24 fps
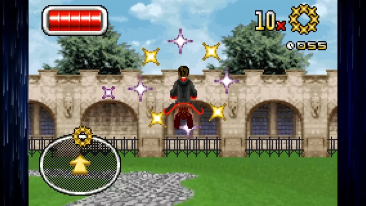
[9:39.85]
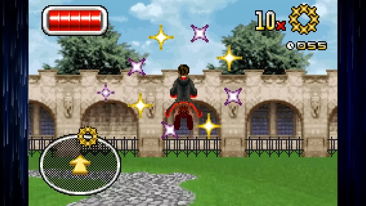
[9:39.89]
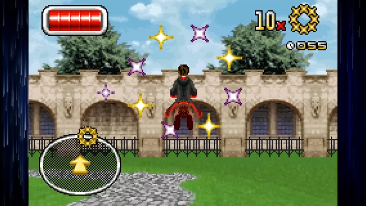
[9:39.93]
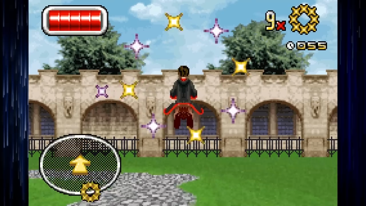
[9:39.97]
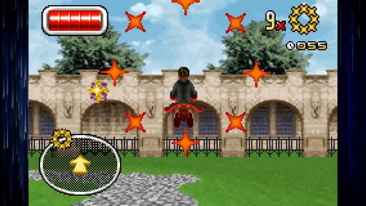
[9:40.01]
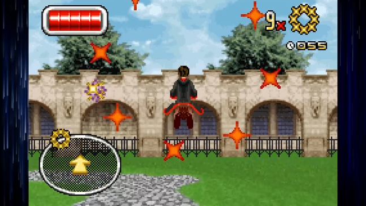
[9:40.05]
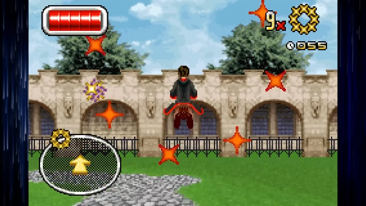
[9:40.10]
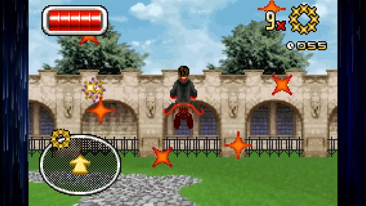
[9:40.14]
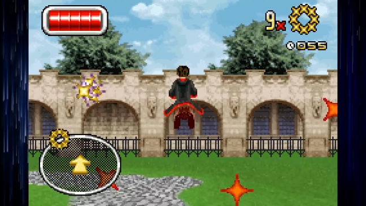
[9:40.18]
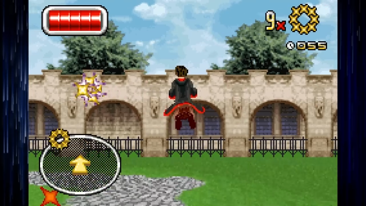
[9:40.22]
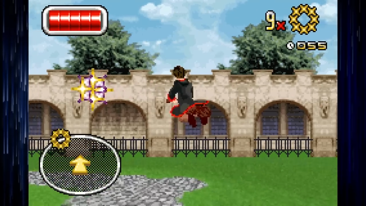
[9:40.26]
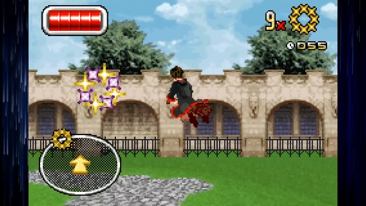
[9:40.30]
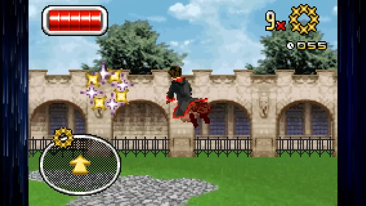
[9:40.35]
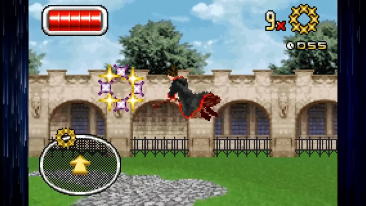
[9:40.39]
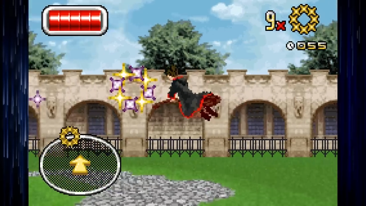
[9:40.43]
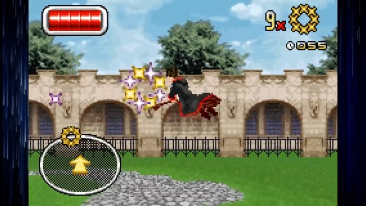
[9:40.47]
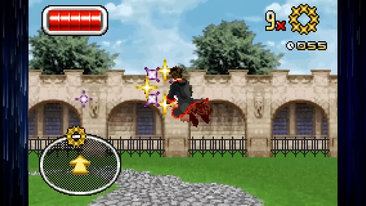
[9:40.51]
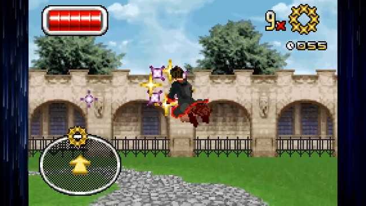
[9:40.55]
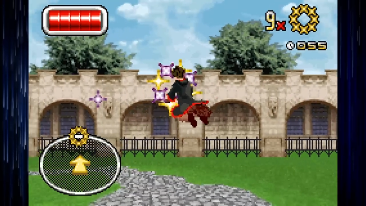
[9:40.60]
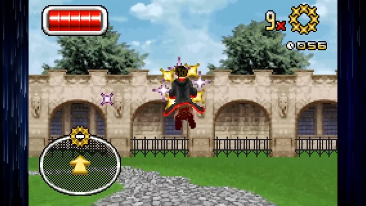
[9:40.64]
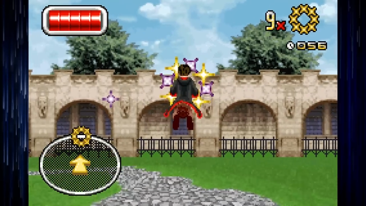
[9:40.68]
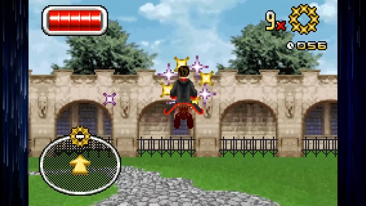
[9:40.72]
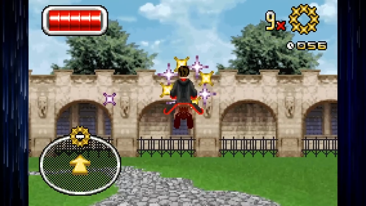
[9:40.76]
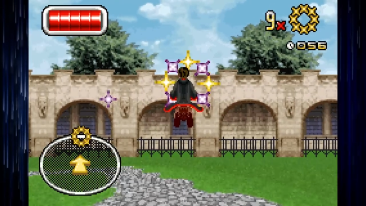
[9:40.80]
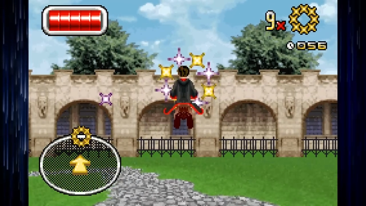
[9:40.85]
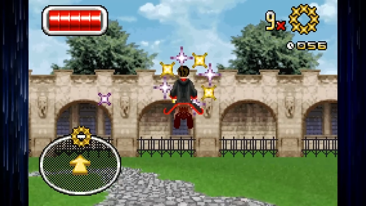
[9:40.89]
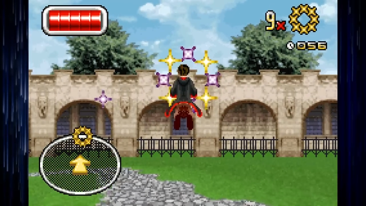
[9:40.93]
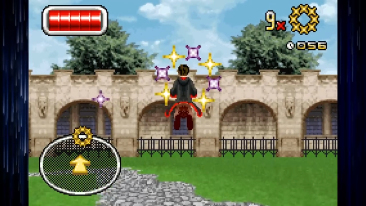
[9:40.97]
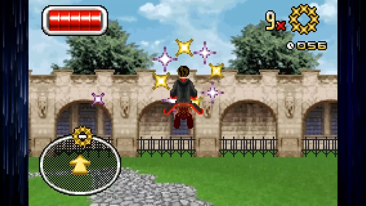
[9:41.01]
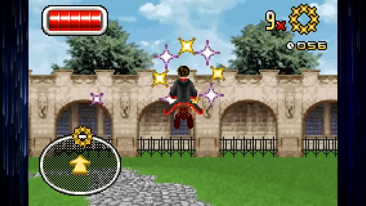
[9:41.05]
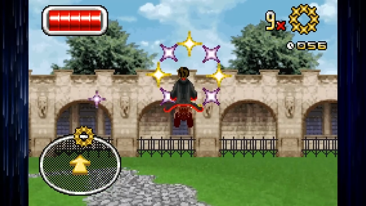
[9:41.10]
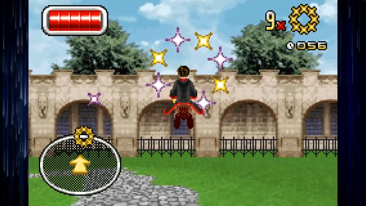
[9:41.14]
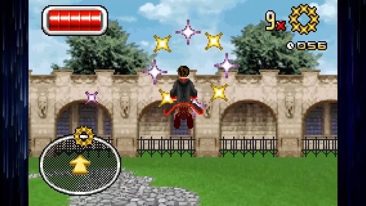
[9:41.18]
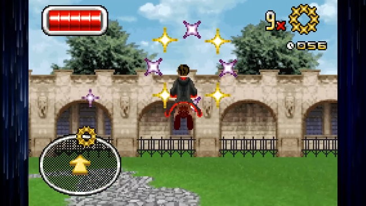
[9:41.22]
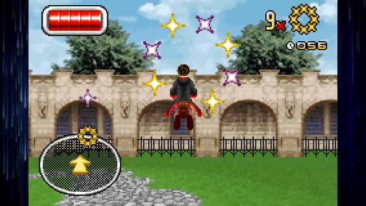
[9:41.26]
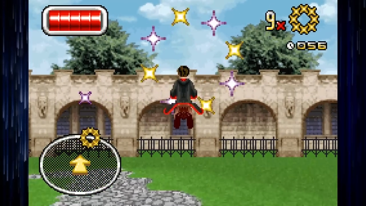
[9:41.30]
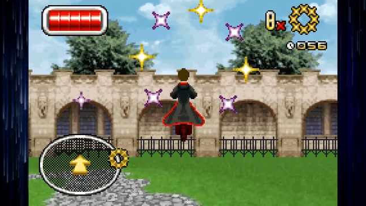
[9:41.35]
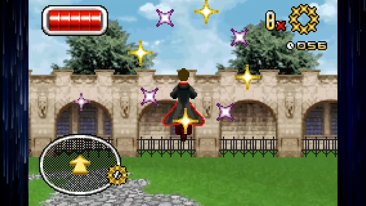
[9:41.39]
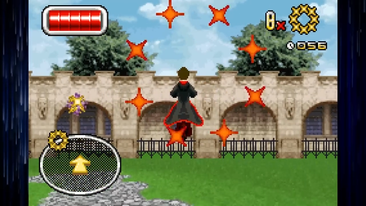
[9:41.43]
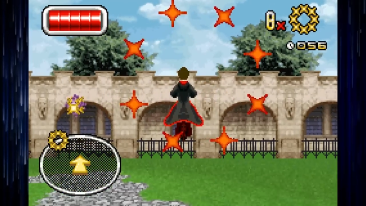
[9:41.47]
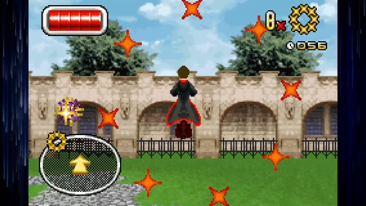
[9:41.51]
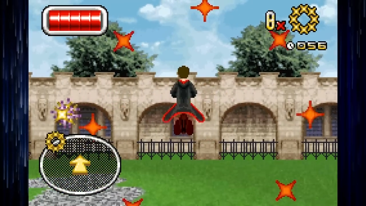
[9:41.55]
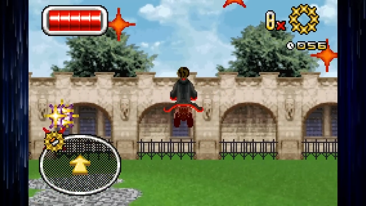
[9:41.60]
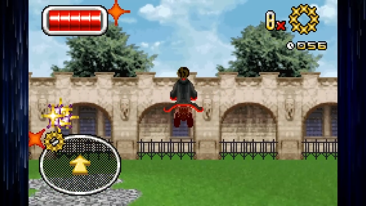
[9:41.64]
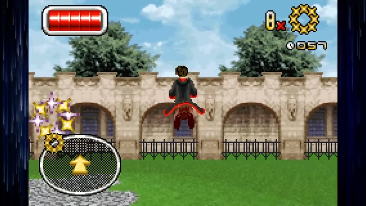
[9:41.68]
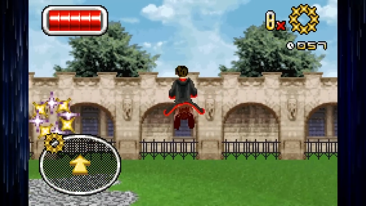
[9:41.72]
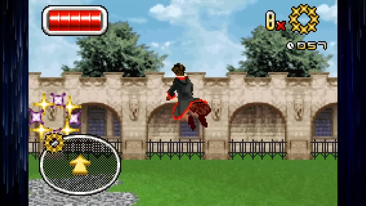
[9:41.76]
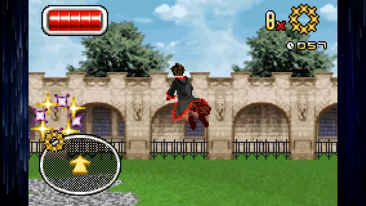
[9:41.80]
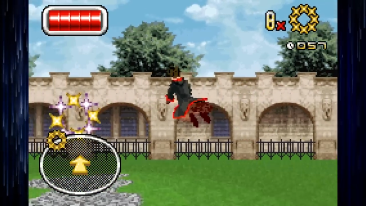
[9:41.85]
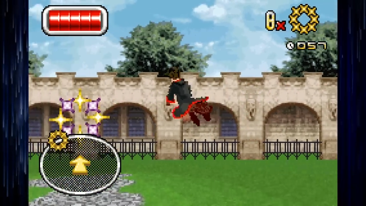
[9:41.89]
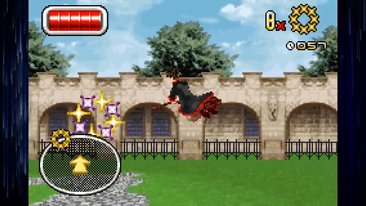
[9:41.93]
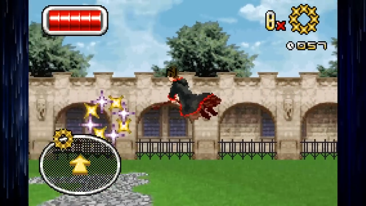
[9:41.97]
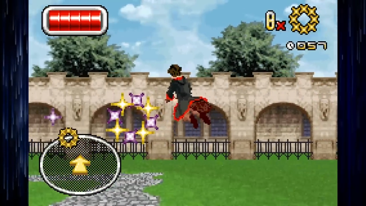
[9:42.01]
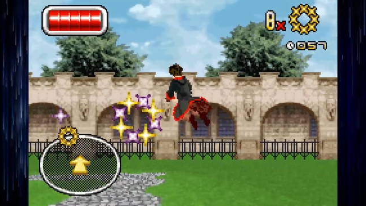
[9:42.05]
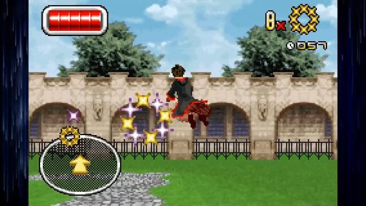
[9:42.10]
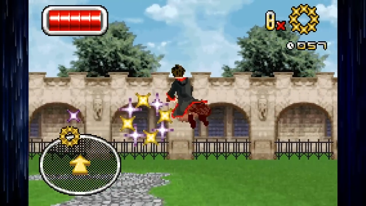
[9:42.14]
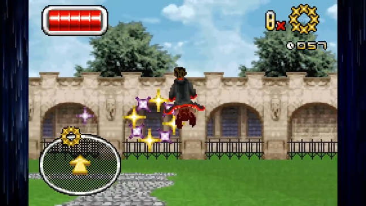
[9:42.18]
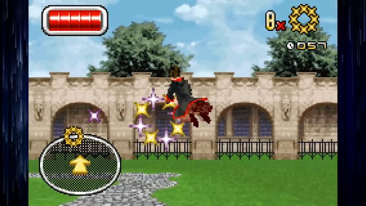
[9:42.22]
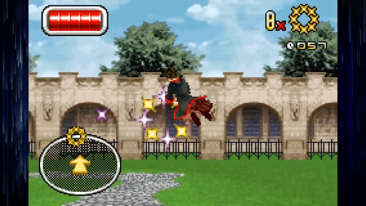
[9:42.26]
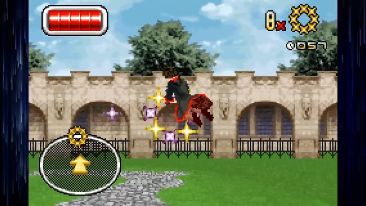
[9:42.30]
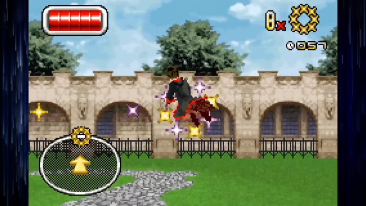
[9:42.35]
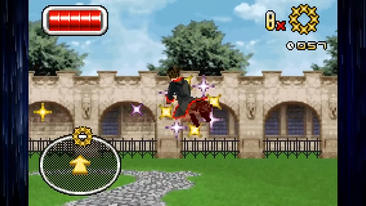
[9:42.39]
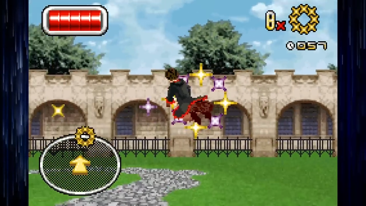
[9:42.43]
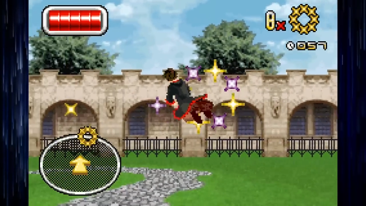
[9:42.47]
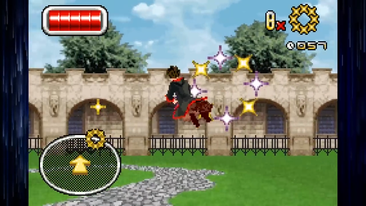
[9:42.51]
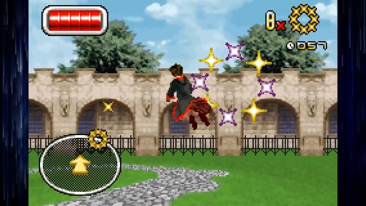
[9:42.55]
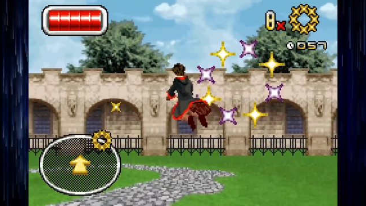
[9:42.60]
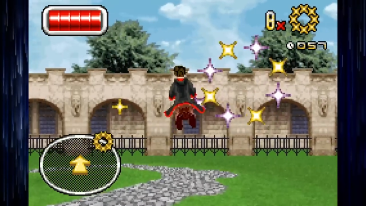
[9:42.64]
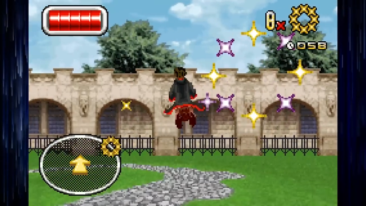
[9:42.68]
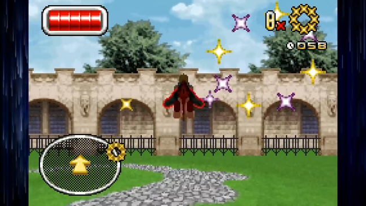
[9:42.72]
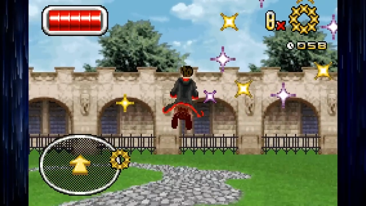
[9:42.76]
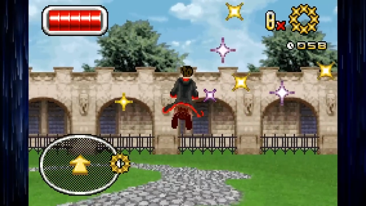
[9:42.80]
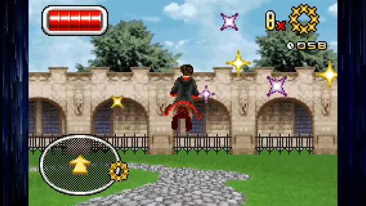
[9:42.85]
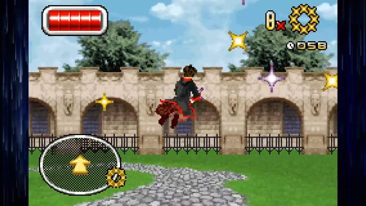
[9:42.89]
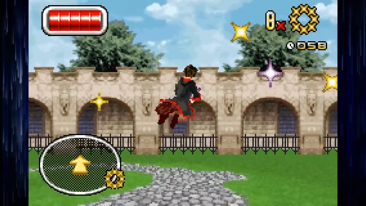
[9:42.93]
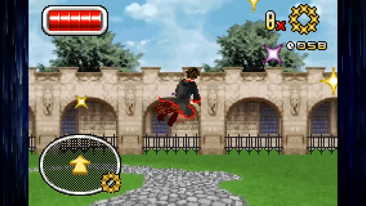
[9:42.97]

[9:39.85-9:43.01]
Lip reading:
(no speaker visible)